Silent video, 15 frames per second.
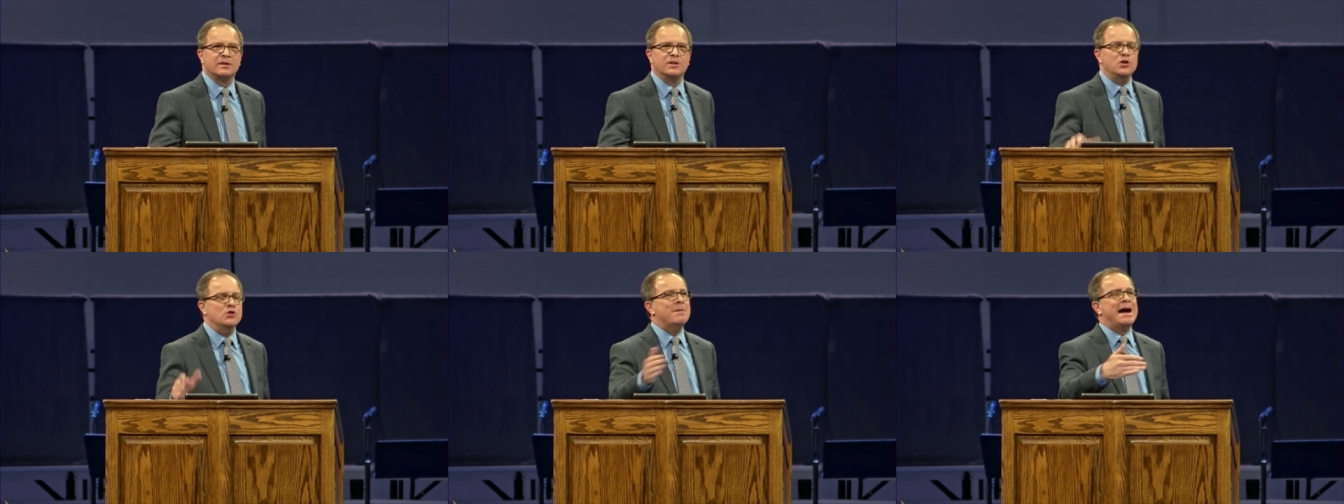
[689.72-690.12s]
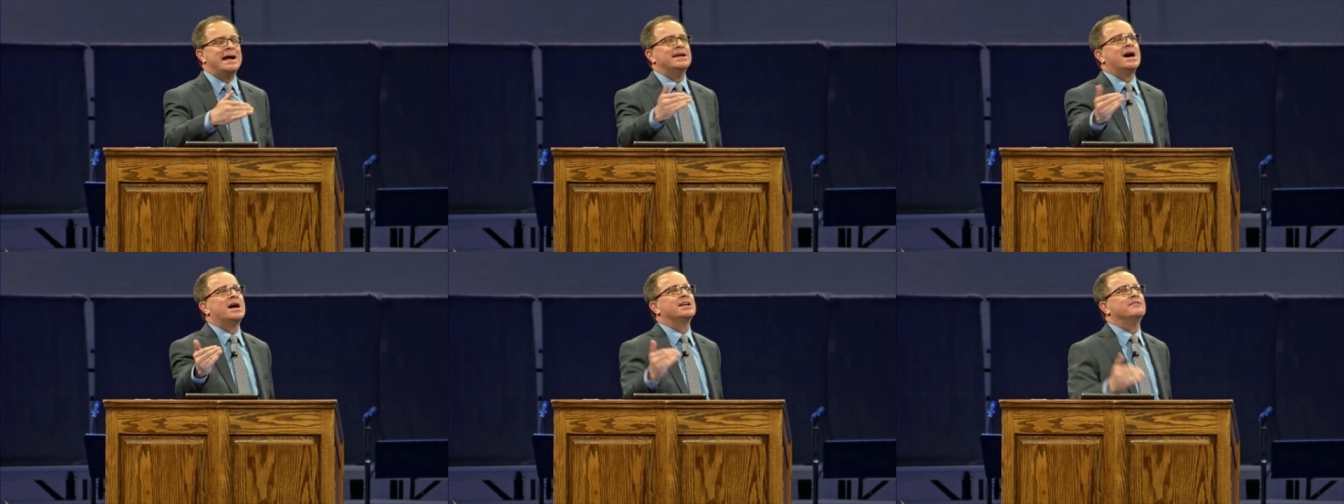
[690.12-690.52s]
You
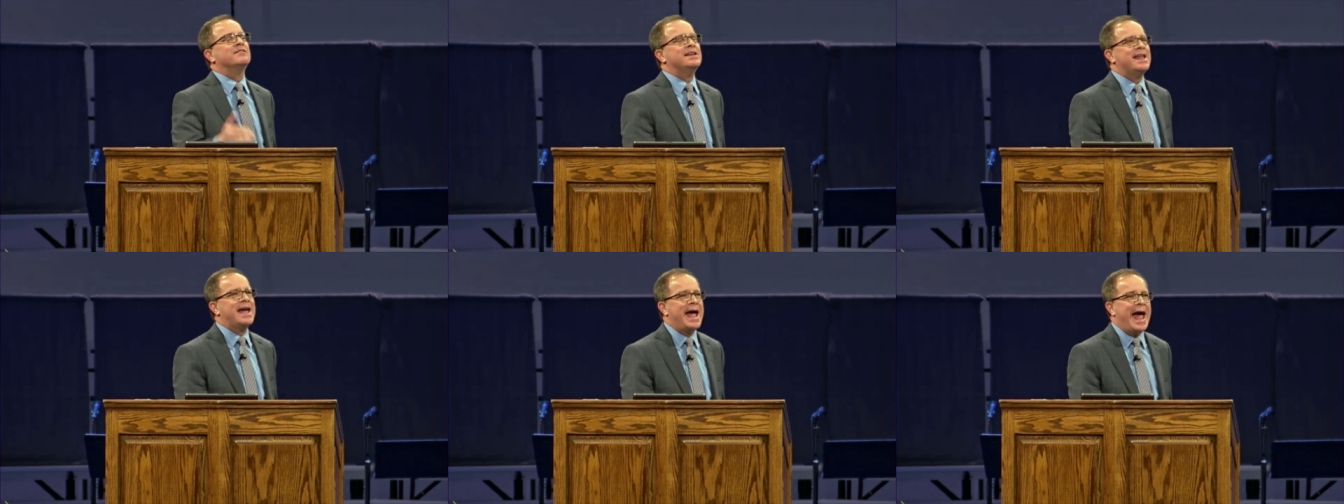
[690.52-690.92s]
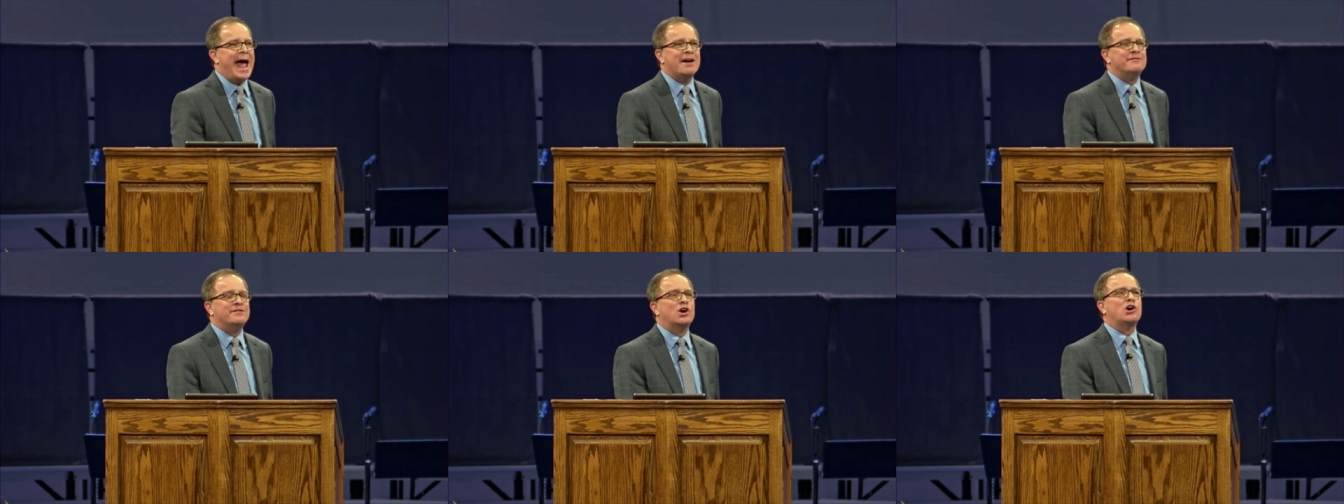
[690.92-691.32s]
might not even
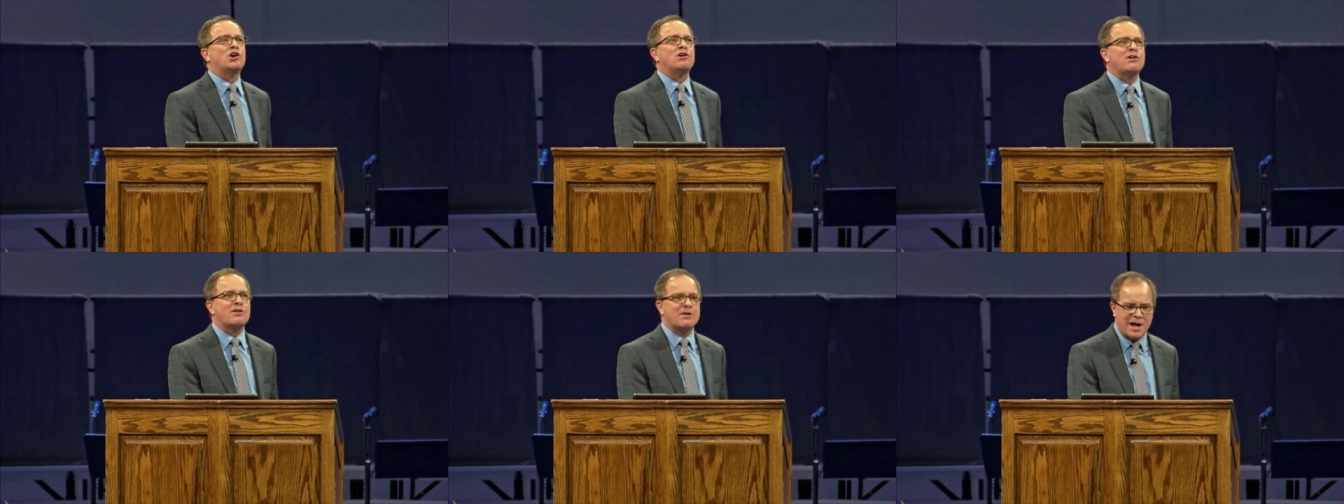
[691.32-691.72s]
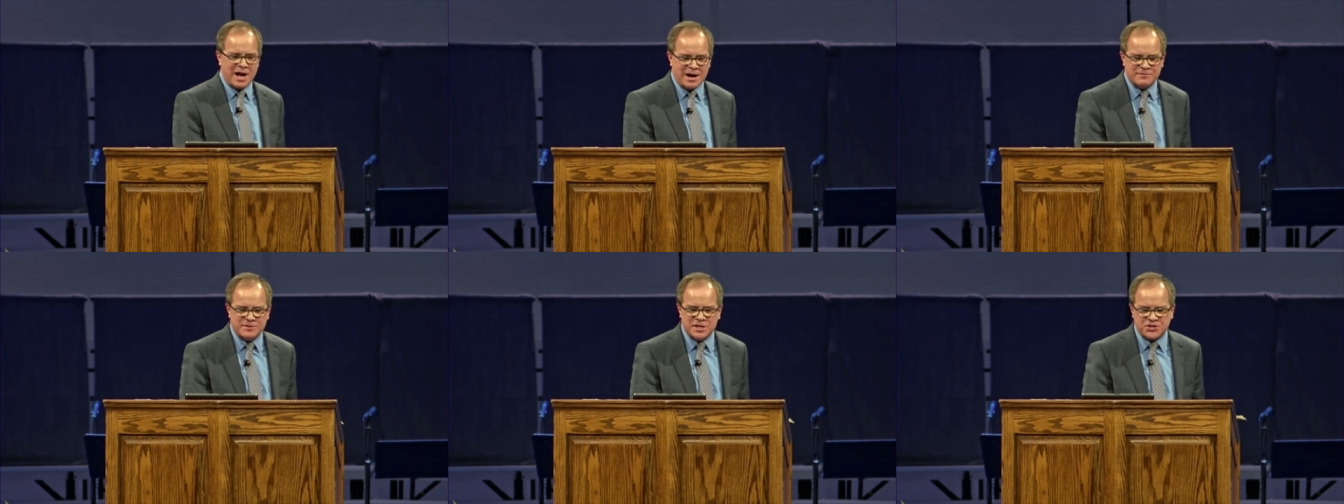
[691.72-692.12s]
have heard
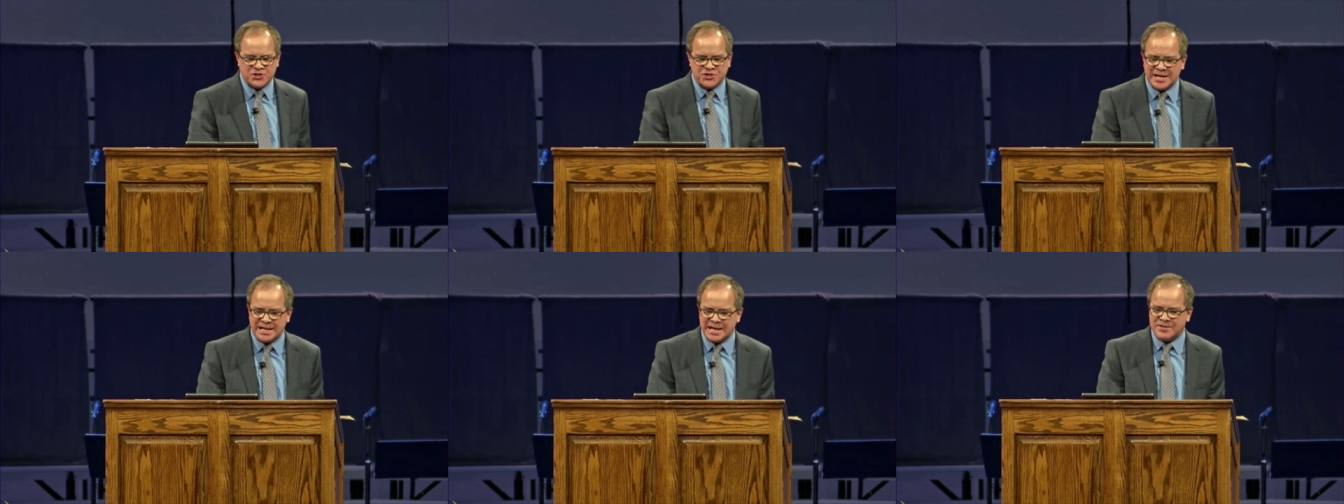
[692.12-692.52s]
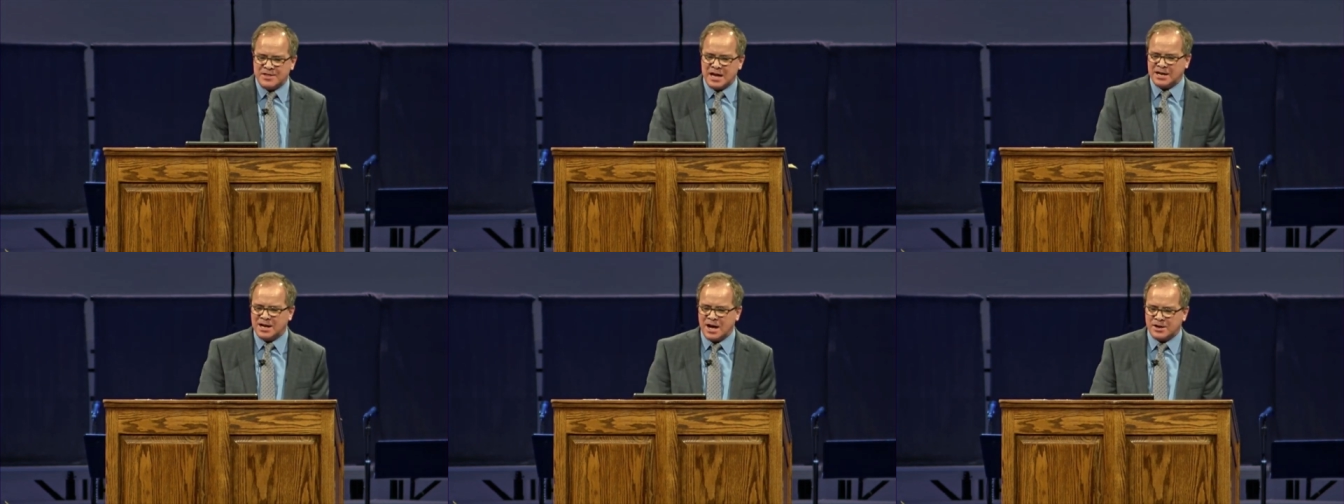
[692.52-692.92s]
of the city
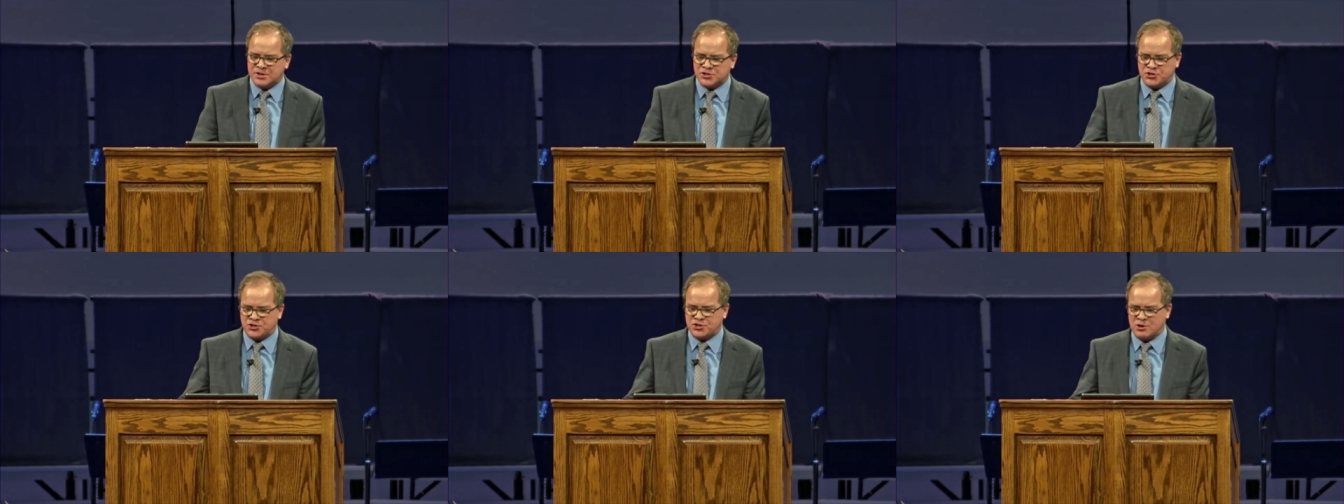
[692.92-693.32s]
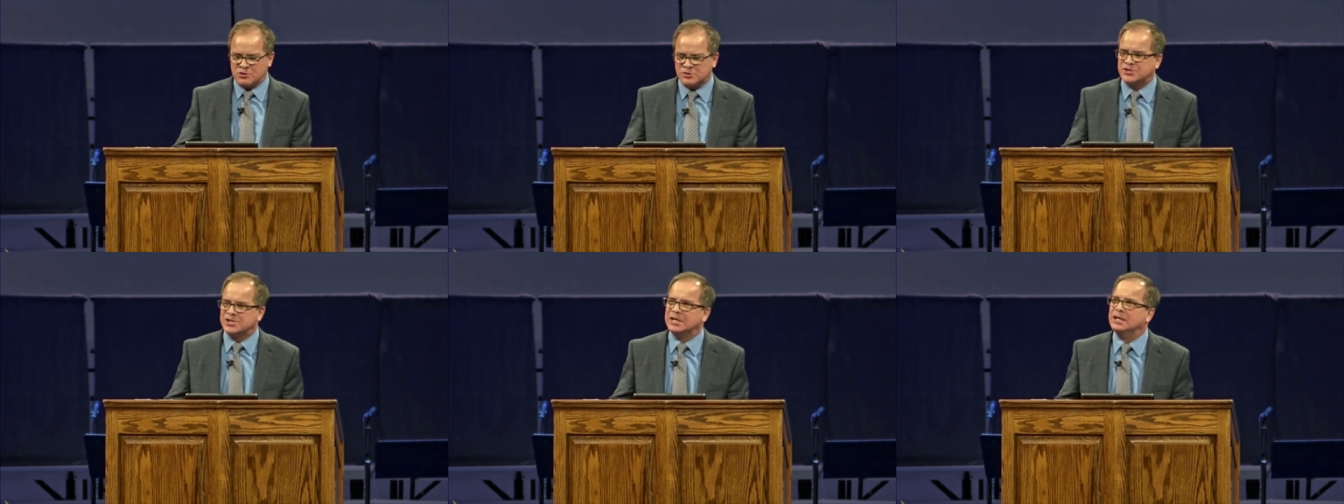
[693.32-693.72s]
that God has
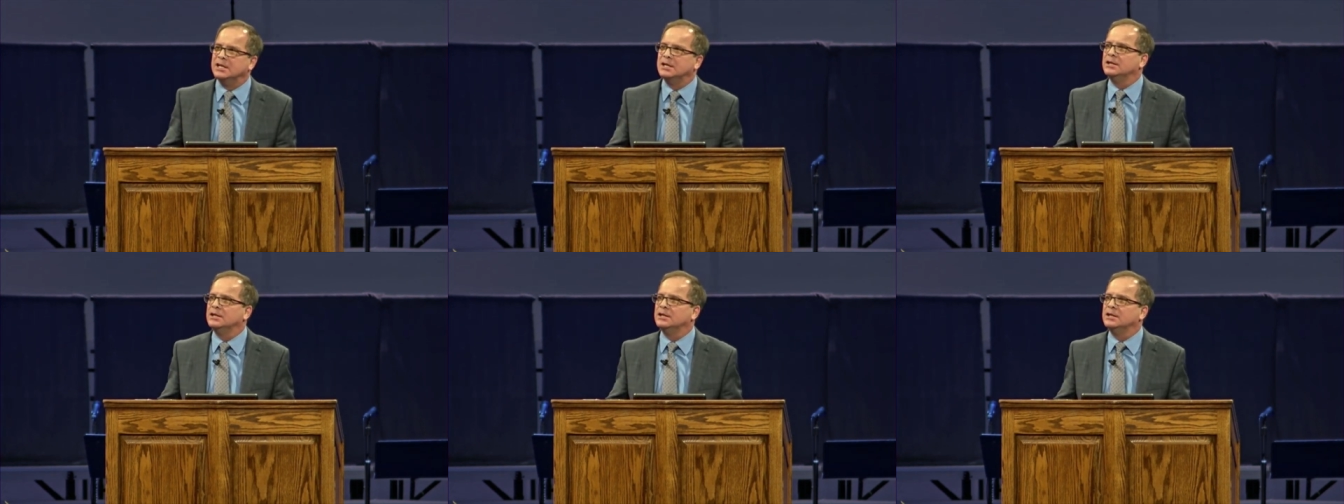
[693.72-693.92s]
chosen.